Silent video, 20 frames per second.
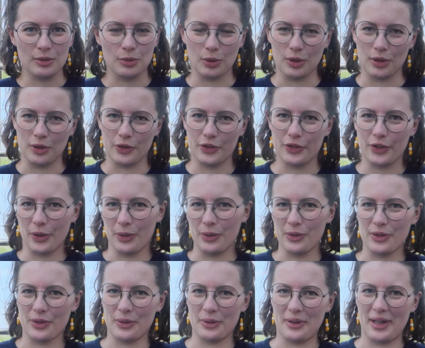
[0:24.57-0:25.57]
was
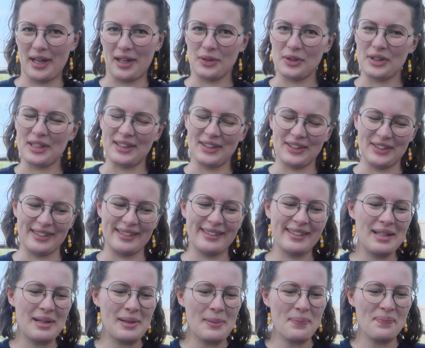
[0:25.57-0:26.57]
also out here
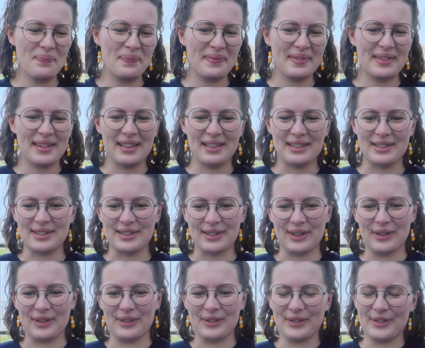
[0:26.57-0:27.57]

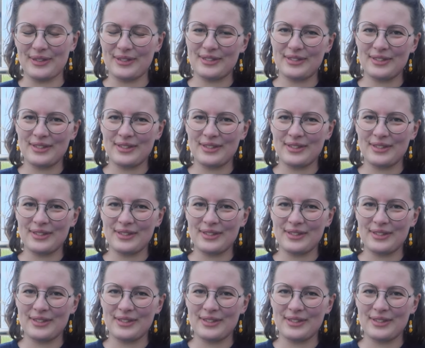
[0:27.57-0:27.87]
so